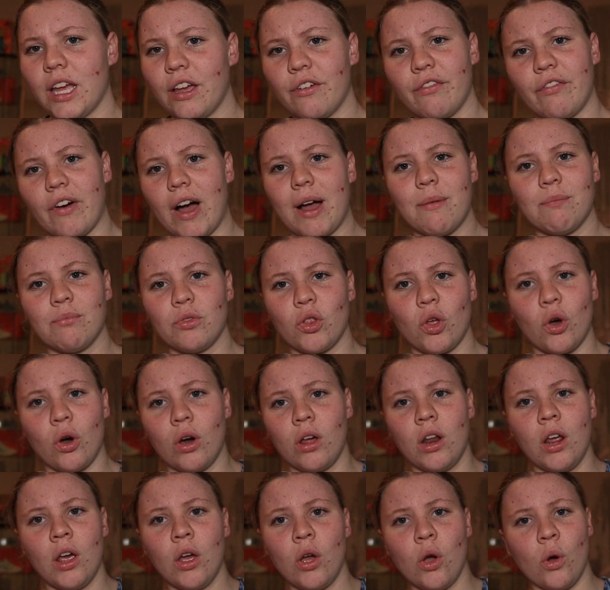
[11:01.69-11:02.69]
If I'm
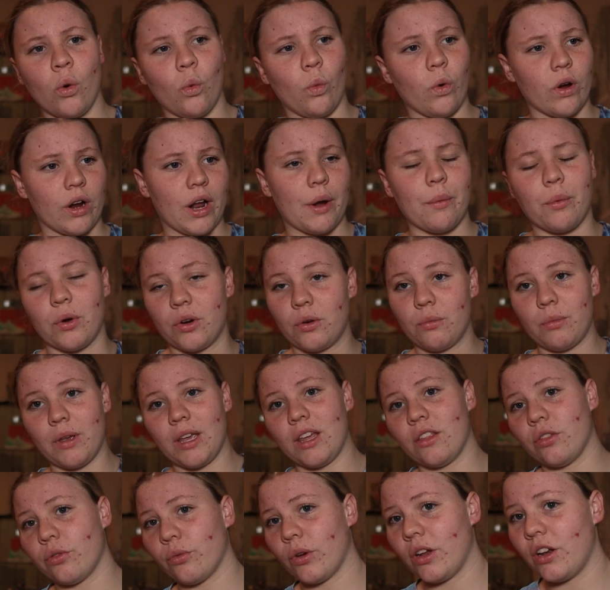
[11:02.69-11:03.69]
not where I want to
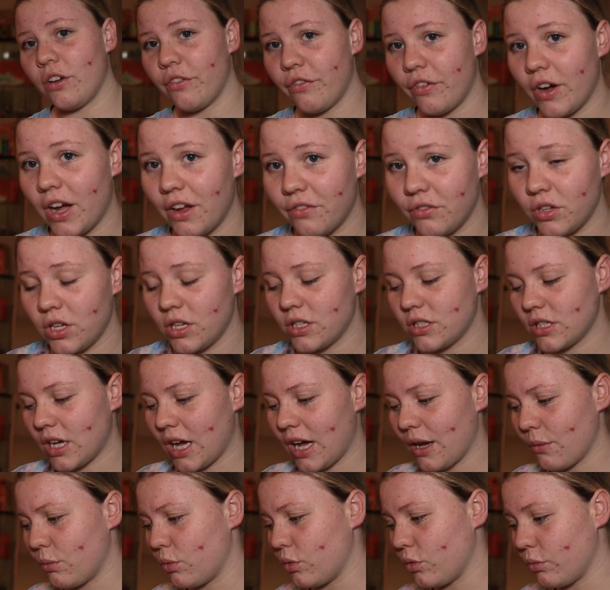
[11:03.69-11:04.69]
be in 3 to 5 years,
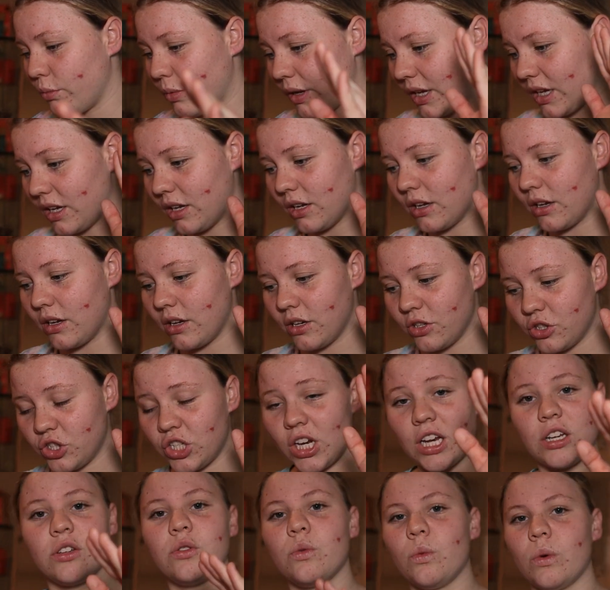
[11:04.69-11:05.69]
I will be
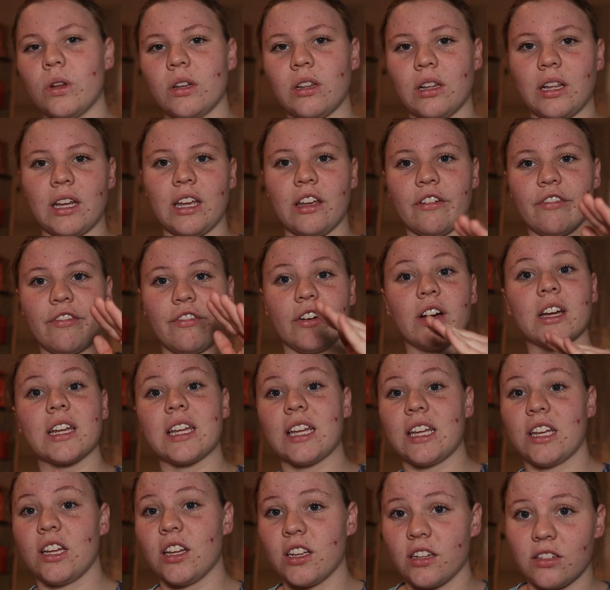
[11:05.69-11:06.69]
genuinely
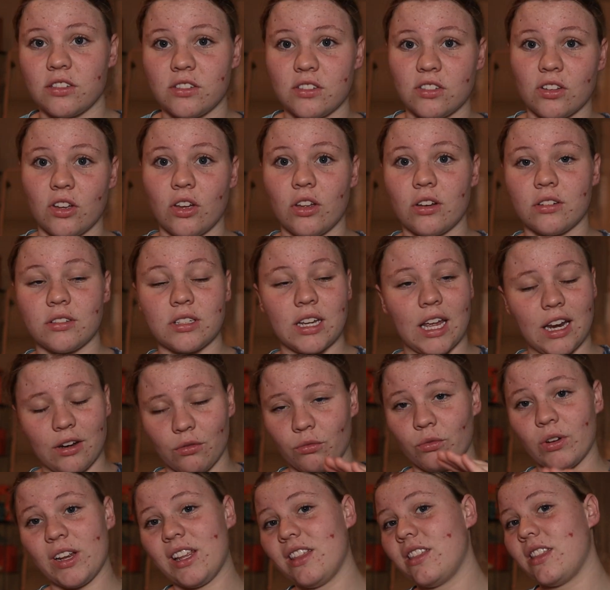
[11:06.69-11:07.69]
fucking concerned and
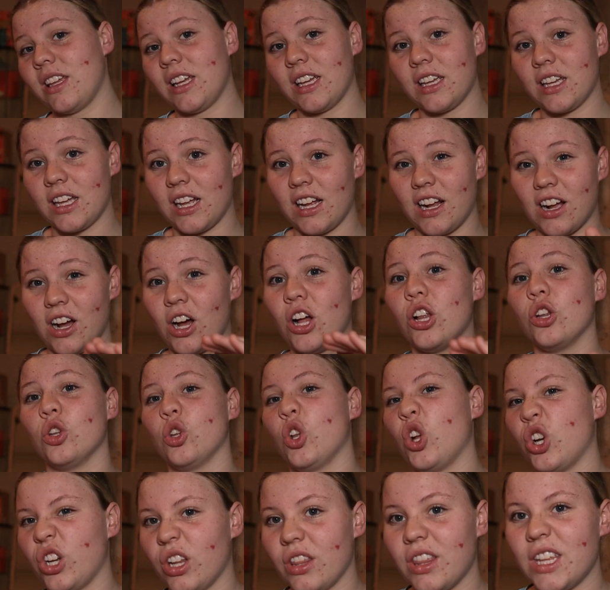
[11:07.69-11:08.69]
rethinking a
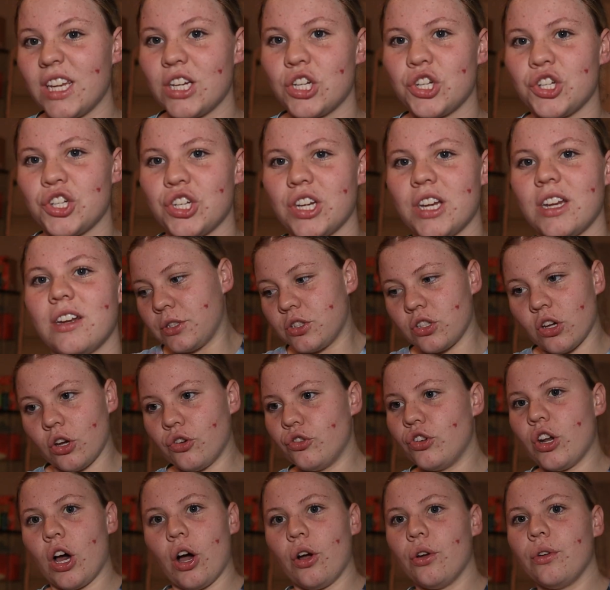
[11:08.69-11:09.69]
lot of this shit. So
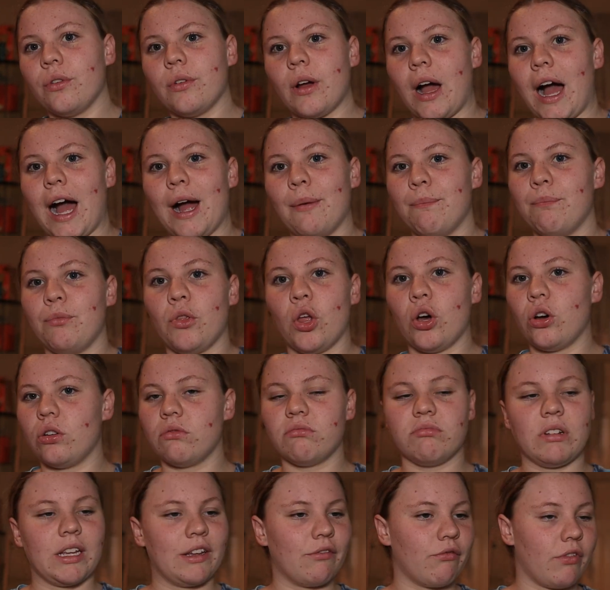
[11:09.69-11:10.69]
no, I'm not
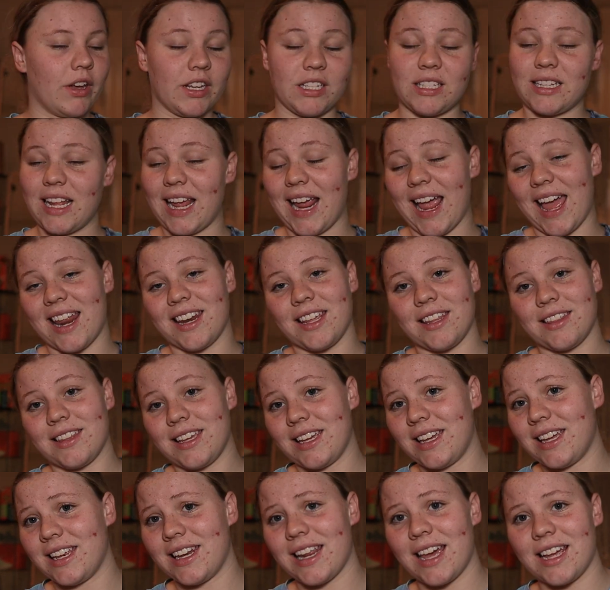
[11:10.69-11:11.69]
investing
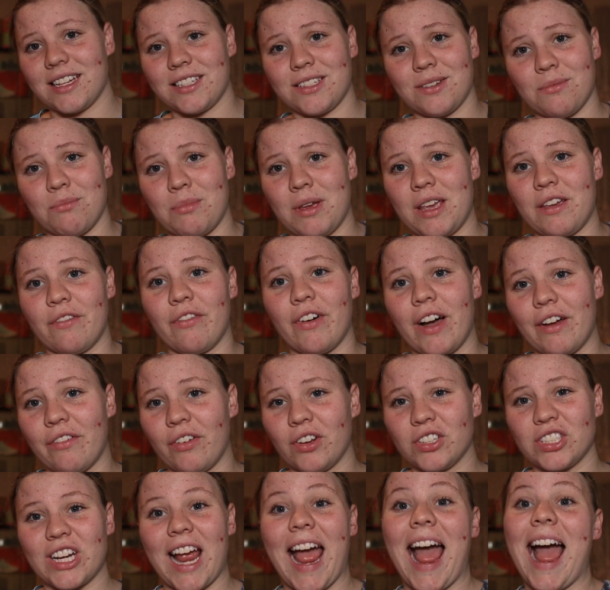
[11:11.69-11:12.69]
anything in S&P
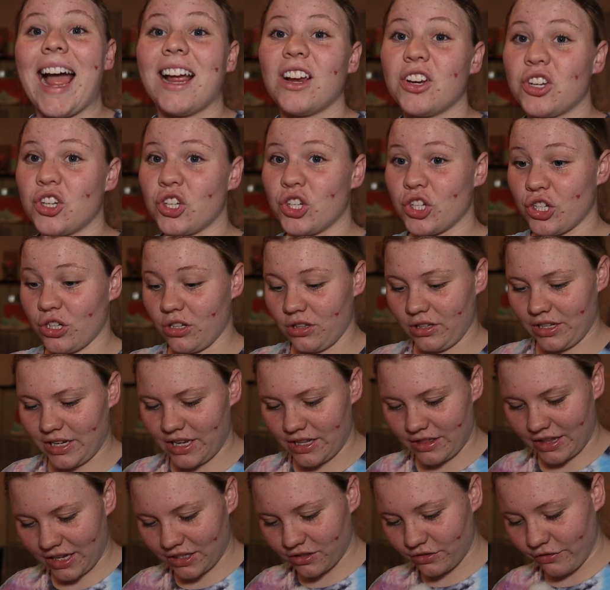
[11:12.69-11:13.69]
500.
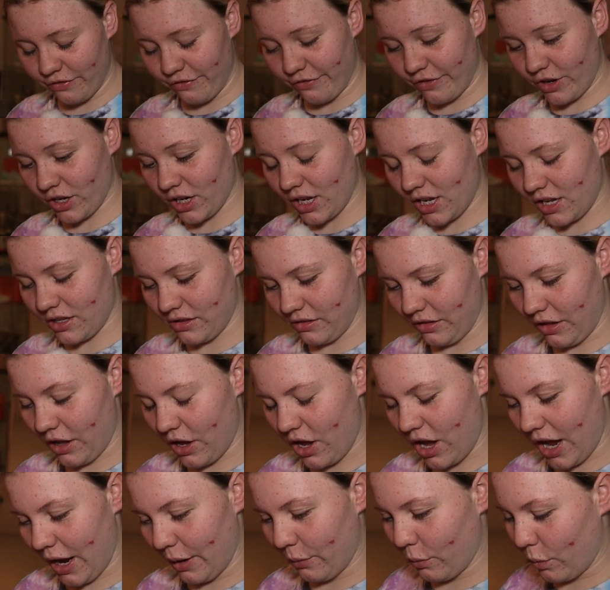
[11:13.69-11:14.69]
Actually, that's a fucking
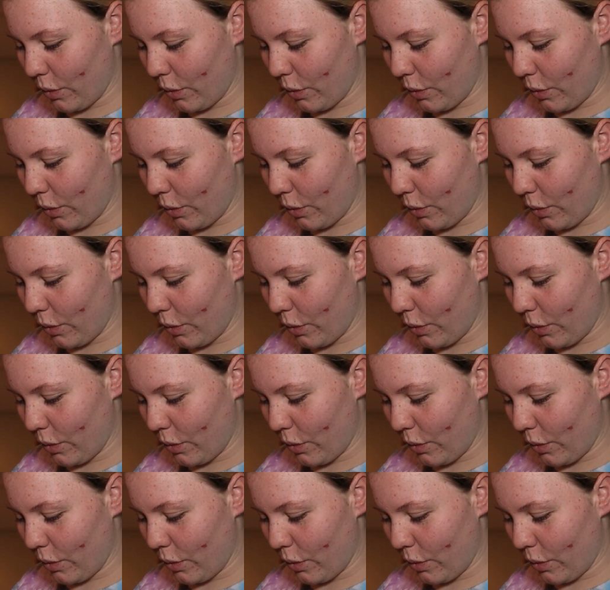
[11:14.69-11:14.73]
lie.